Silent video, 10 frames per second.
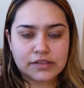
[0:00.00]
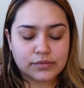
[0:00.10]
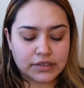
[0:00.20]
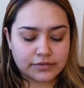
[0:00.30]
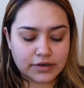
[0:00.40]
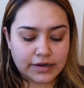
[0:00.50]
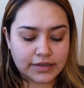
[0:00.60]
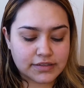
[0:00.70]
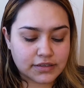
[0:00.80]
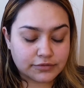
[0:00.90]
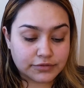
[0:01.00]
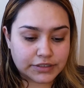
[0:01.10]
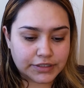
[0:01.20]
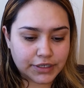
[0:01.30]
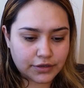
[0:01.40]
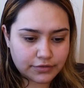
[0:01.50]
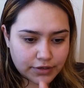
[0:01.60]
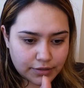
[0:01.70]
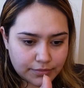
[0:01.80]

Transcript: whatever I need to really cover up.